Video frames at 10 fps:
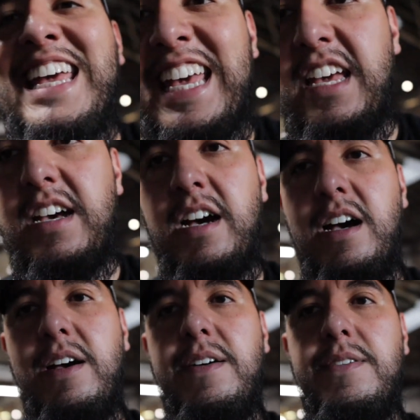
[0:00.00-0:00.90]
E
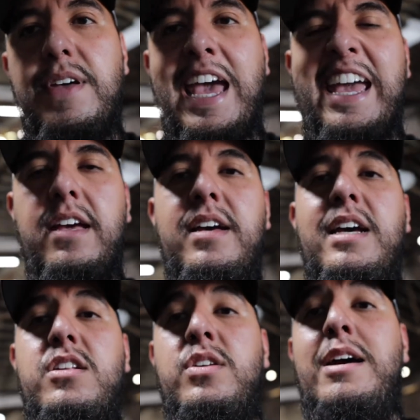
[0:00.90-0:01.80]
of eight.
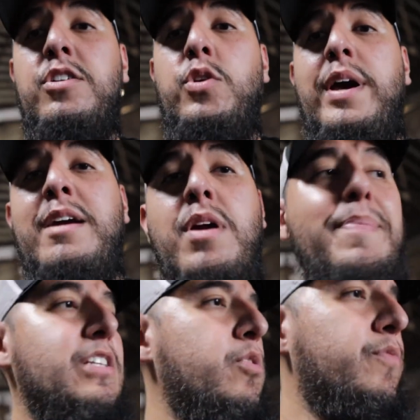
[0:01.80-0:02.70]
So now we're gonna do an AMRAP
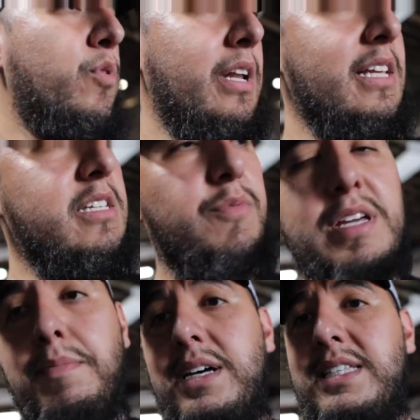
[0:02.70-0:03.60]
at two forty. Let's see if we
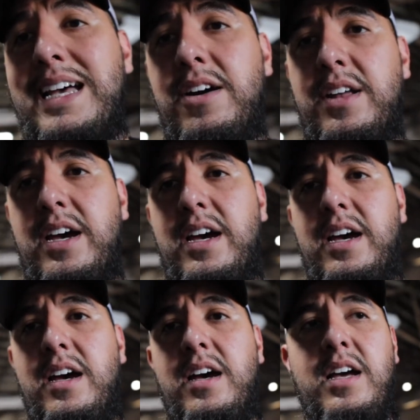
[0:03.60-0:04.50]
can bust out
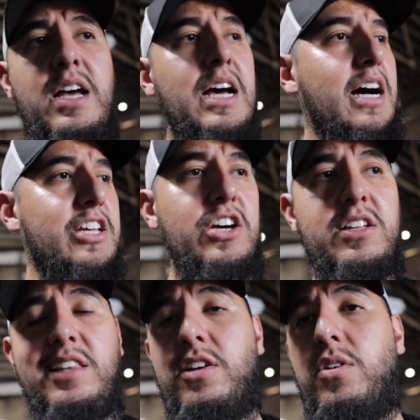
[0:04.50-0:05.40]
uh, a
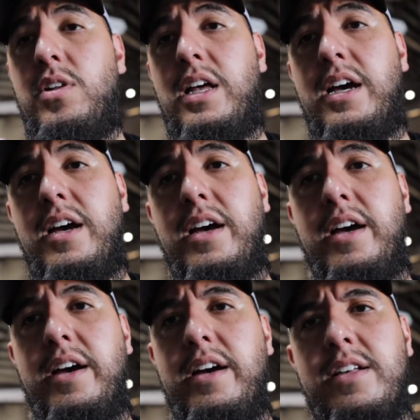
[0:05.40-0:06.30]
good little
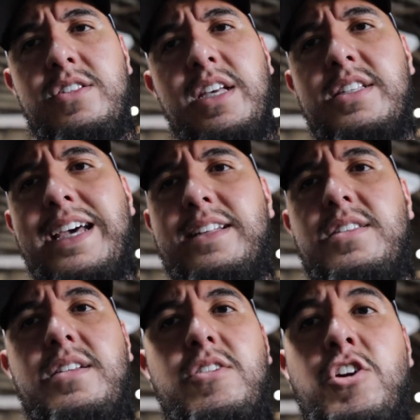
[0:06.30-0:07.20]
uh, six
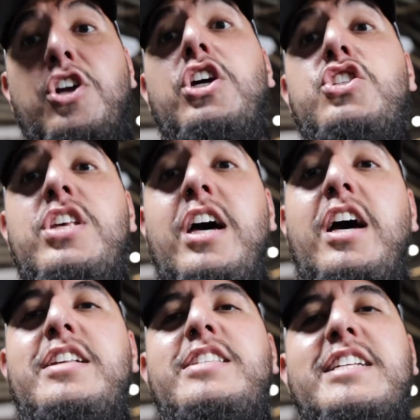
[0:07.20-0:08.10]
sets, or
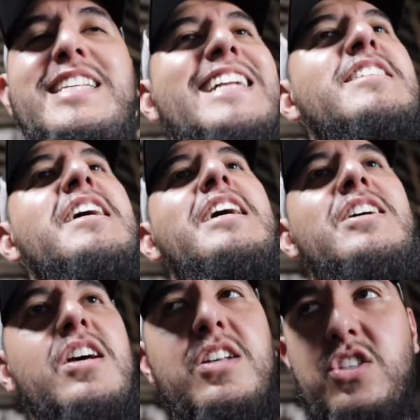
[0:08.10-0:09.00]
uh, six sets,
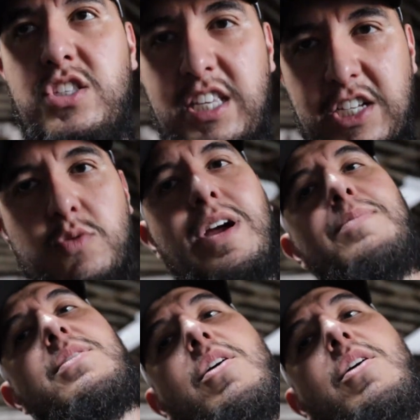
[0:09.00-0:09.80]
six reps.